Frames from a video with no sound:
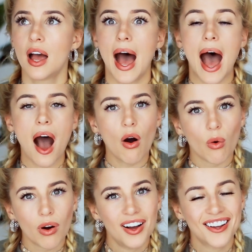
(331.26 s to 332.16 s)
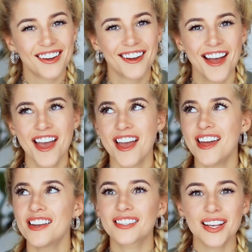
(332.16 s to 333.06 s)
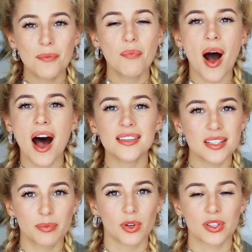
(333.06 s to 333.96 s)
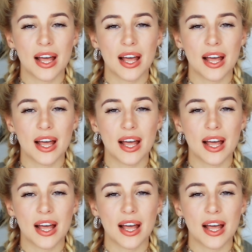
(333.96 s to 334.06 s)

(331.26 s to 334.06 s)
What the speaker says: How? It is impossible